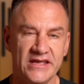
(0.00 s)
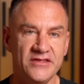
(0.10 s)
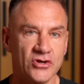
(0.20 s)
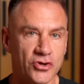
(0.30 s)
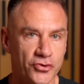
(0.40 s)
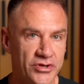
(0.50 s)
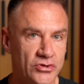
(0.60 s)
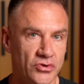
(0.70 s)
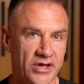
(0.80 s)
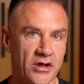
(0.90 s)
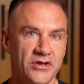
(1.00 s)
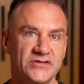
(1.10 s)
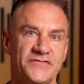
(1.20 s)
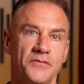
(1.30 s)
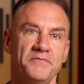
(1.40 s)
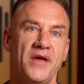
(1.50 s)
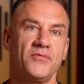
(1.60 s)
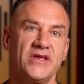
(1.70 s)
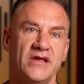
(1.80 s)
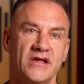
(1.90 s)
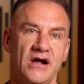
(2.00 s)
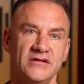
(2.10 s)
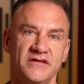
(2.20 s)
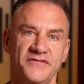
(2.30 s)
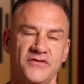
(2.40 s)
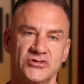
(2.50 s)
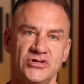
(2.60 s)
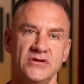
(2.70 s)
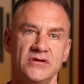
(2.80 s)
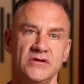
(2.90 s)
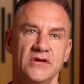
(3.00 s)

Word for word: in the critical areas for memory and cognitive function.